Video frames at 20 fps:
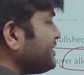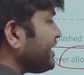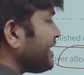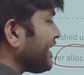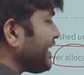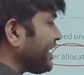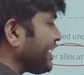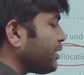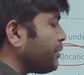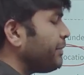a
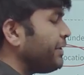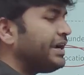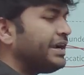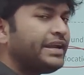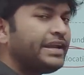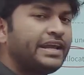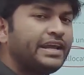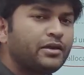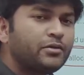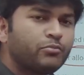
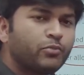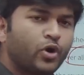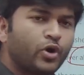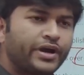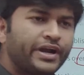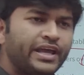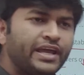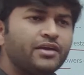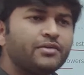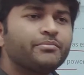recommending
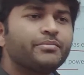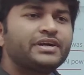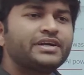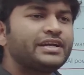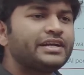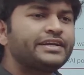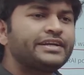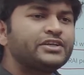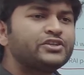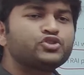body, but
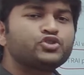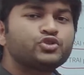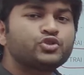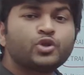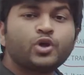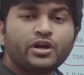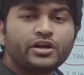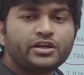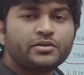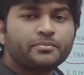it is
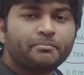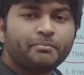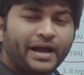not